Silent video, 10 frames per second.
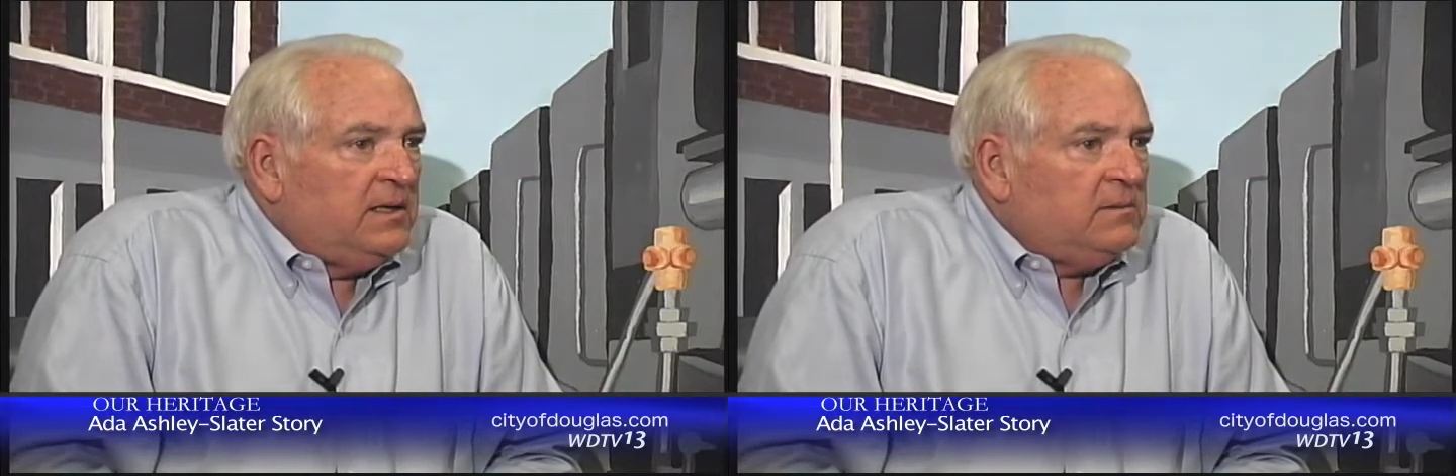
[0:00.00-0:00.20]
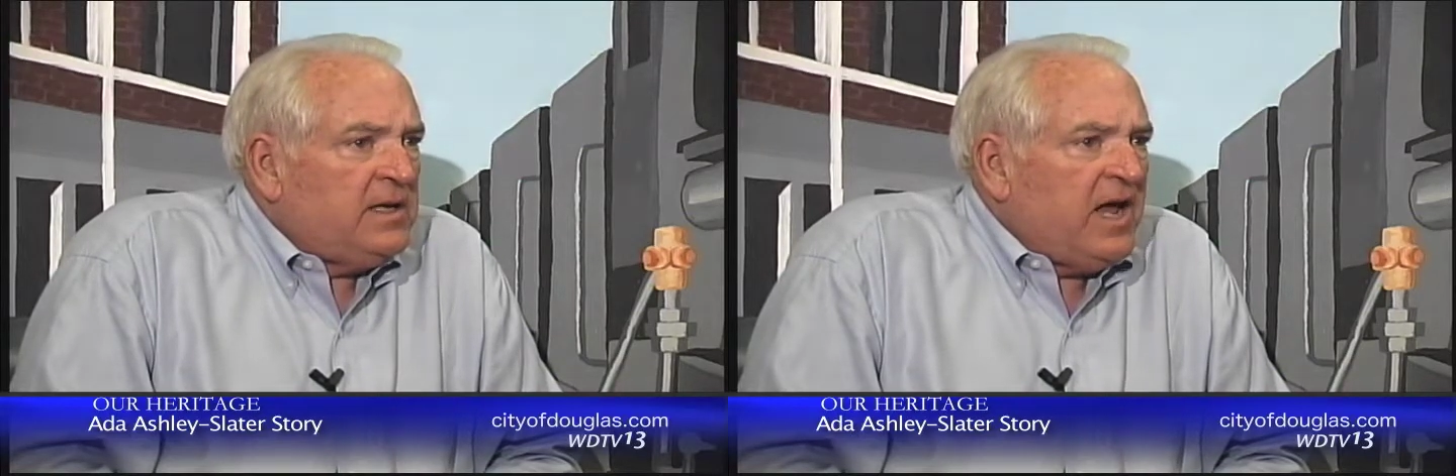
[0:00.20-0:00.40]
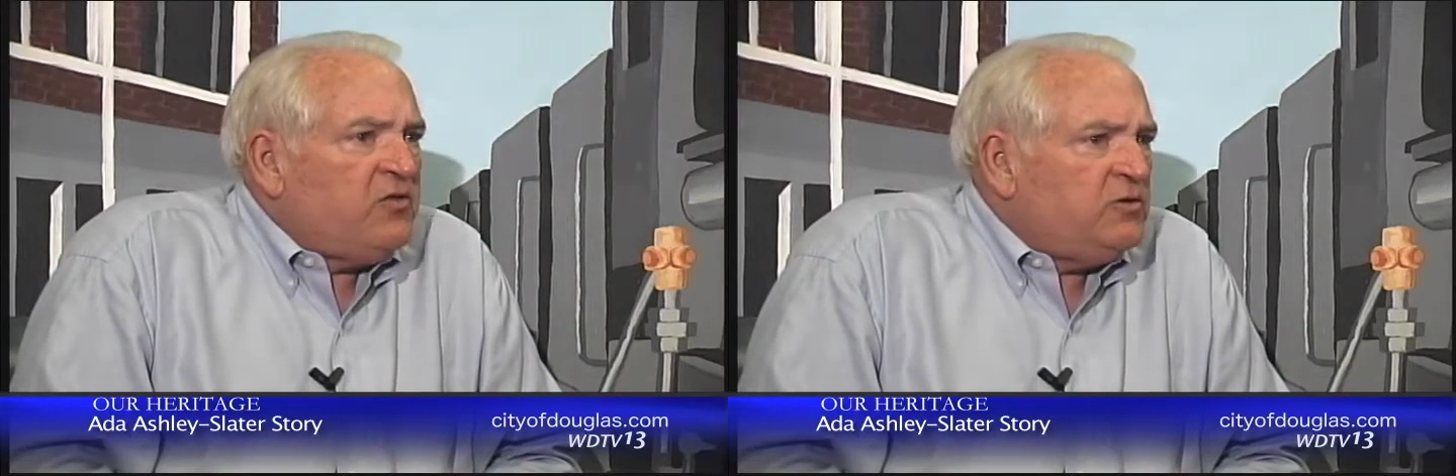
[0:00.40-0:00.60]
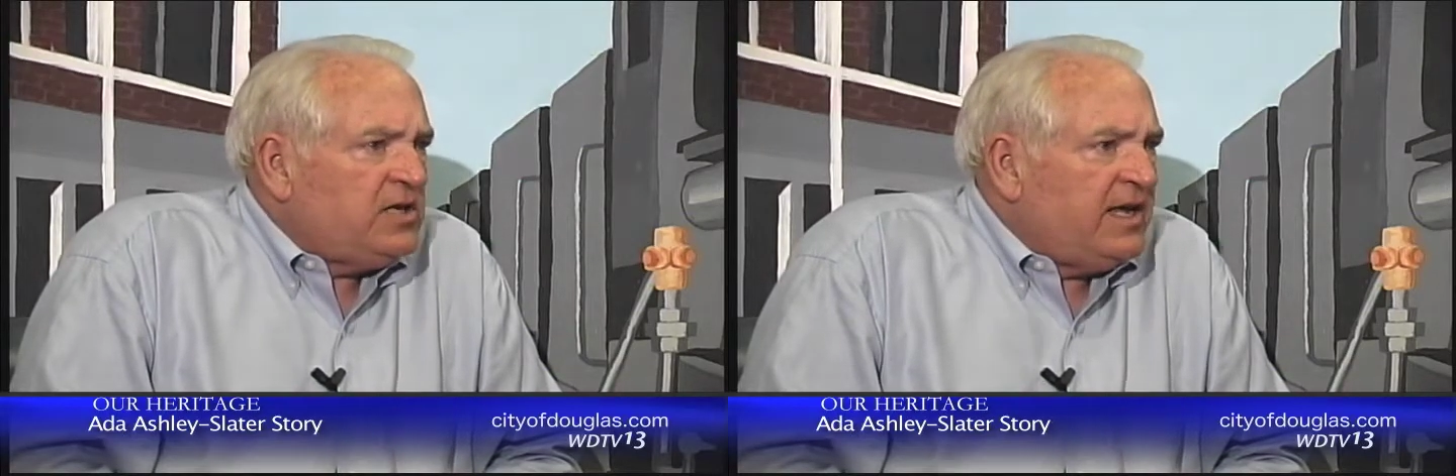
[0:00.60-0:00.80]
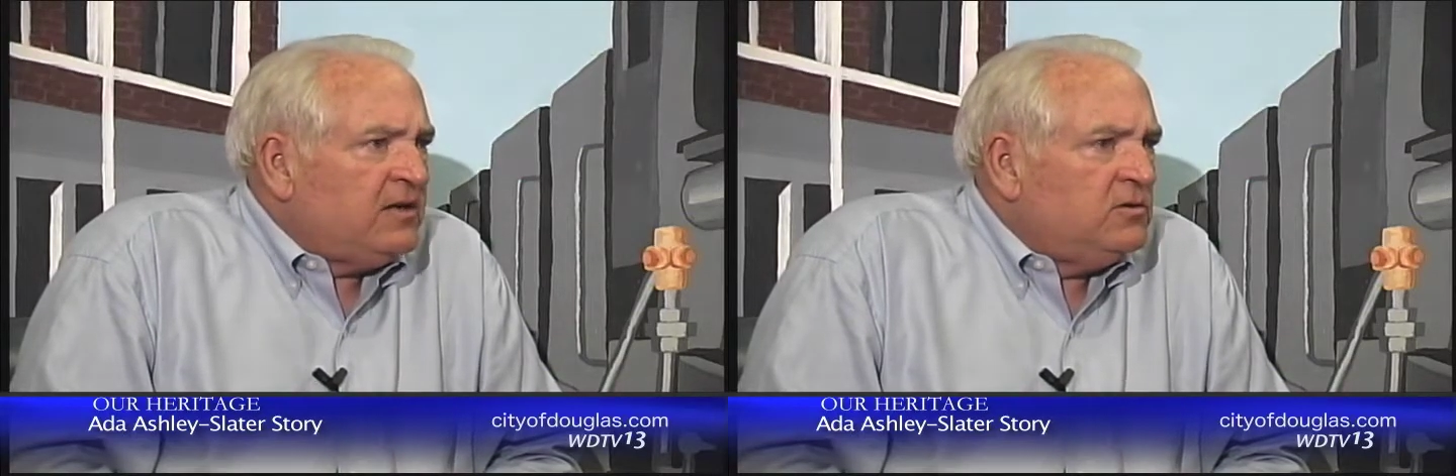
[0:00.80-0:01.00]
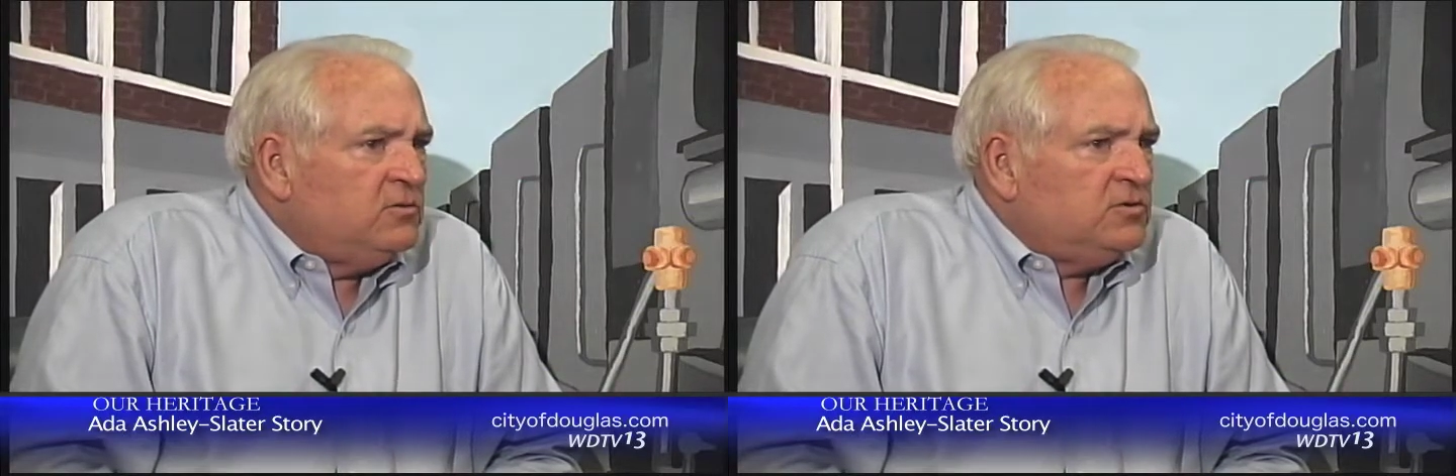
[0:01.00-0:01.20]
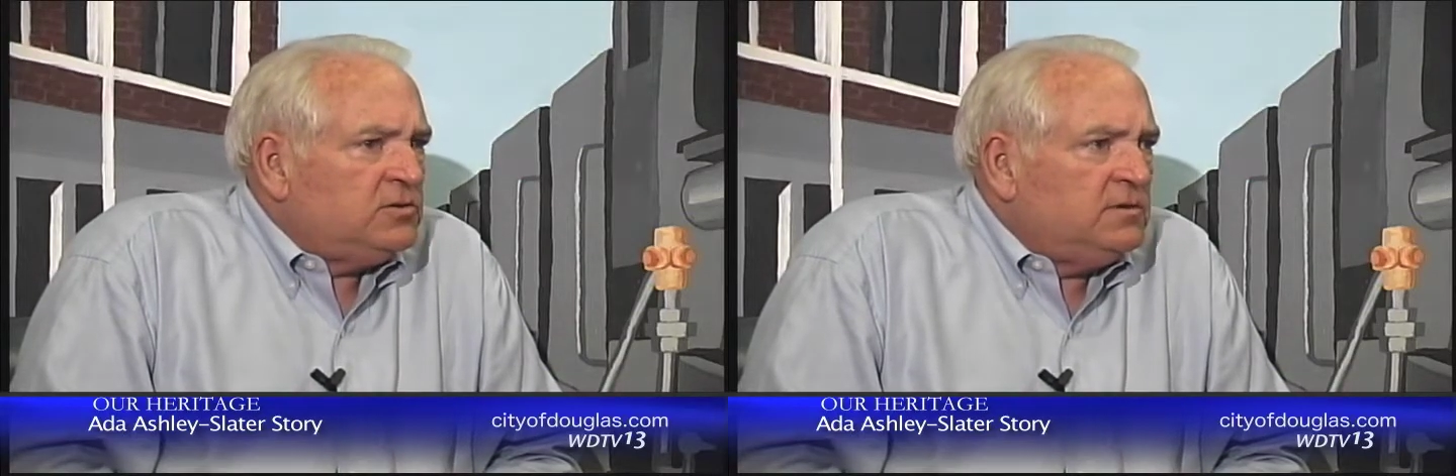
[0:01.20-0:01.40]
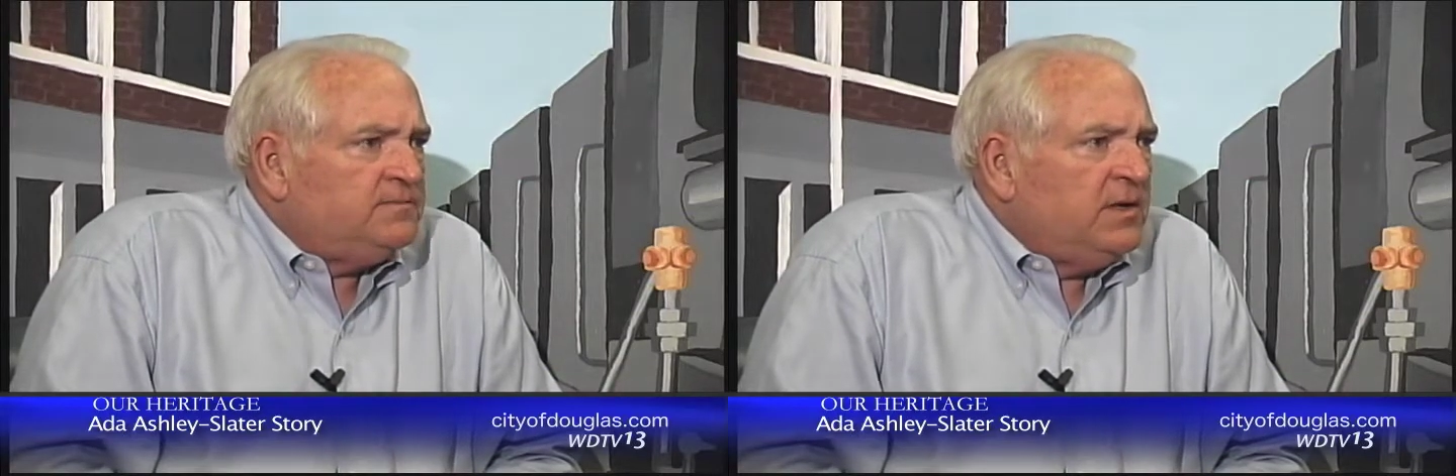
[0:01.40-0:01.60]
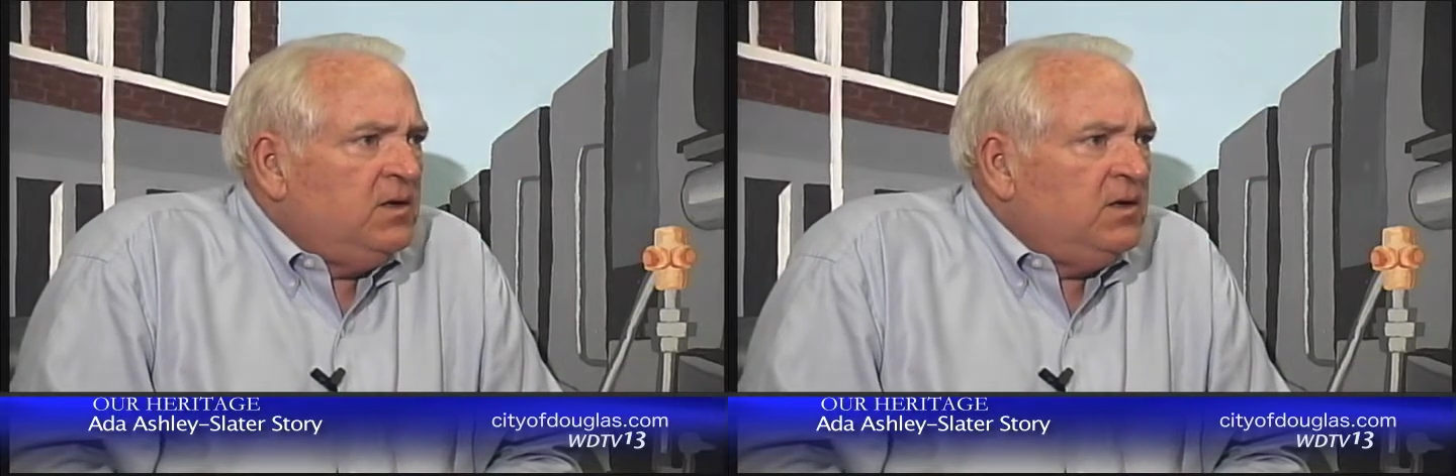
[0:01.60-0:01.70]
And uh, Catherine Tanner, who's a um, uh,